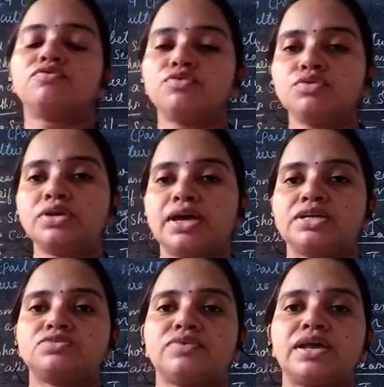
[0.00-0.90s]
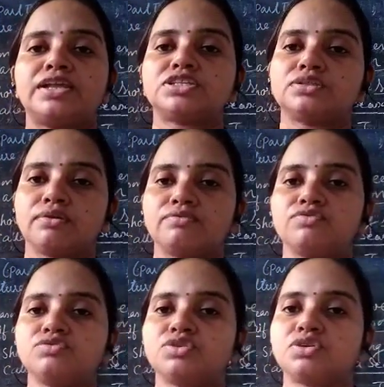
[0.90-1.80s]
food as well as
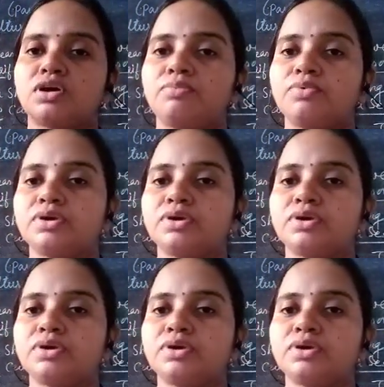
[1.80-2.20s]
non-food crop.